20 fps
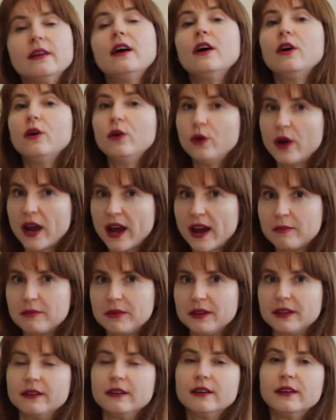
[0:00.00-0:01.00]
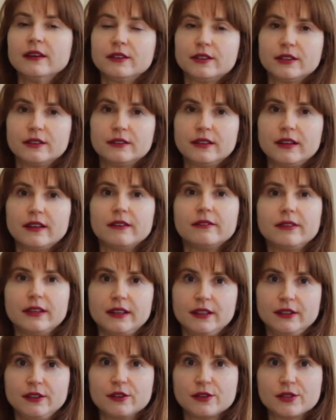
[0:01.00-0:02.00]
who happen to live
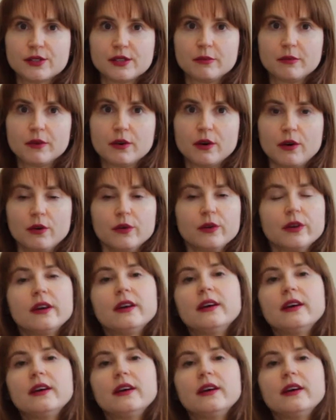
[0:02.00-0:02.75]
in your zip code.